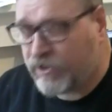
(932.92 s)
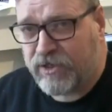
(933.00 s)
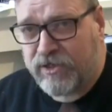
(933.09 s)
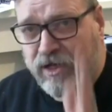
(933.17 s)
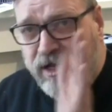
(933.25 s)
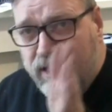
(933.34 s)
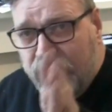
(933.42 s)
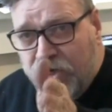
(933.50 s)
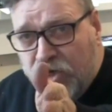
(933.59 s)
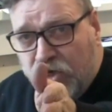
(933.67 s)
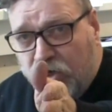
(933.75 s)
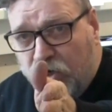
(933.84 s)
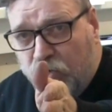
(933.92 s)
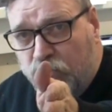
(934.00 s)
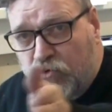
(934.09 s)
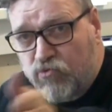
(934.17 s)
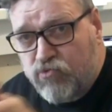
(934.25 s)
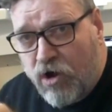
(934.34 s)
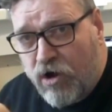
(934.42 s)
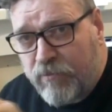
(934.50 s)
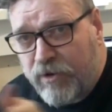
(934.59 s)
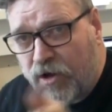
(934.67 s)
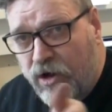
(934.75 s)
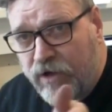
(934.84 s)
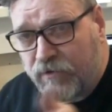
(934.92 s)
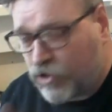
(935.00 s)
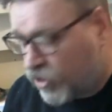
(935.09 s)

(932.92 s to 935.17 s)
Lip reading: which is glued right behind the